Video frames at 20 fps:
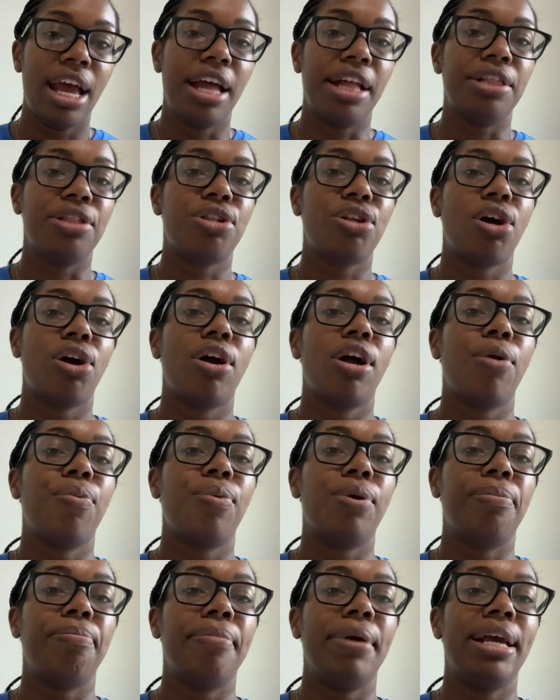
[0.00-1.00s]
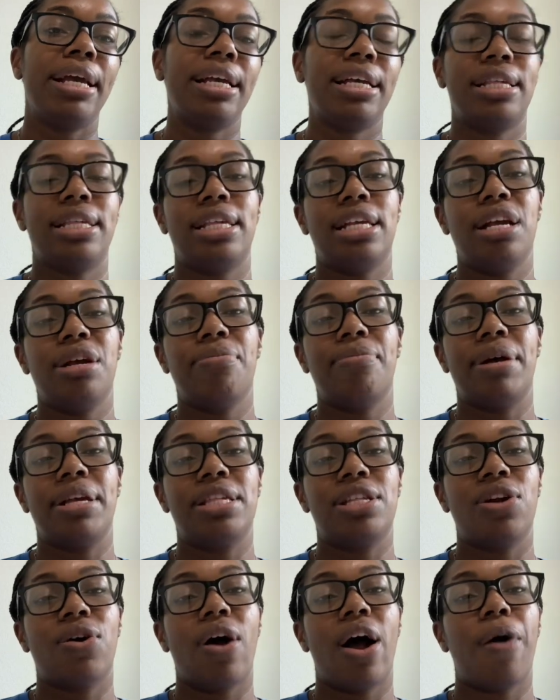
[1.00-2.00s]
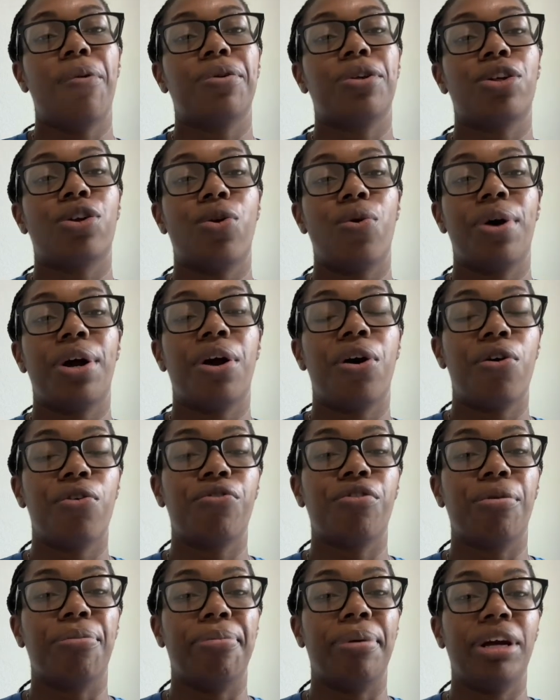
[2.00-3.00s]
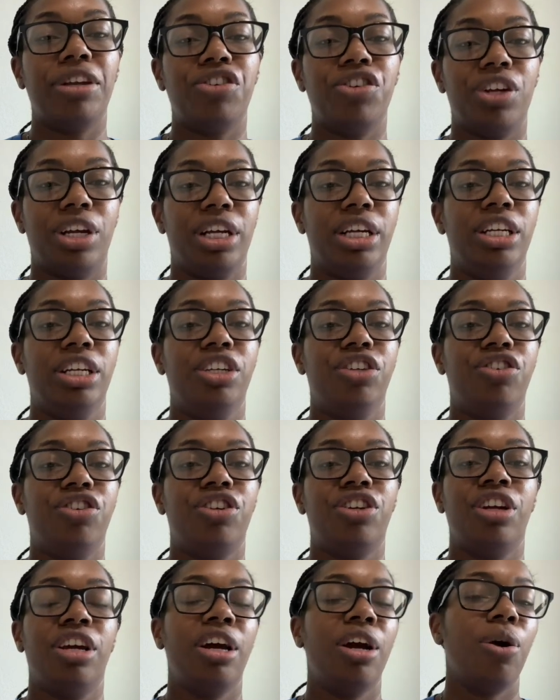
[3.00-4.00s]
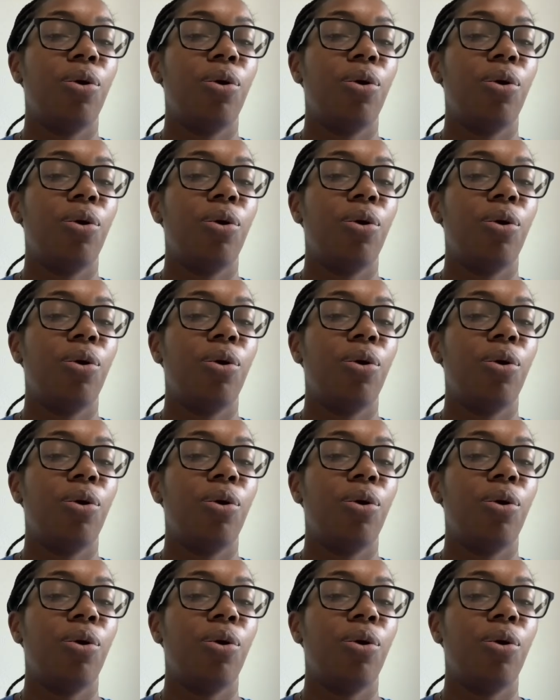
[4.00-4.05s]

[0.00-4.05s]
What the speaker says: And so it would make it seem as though I was going over budget each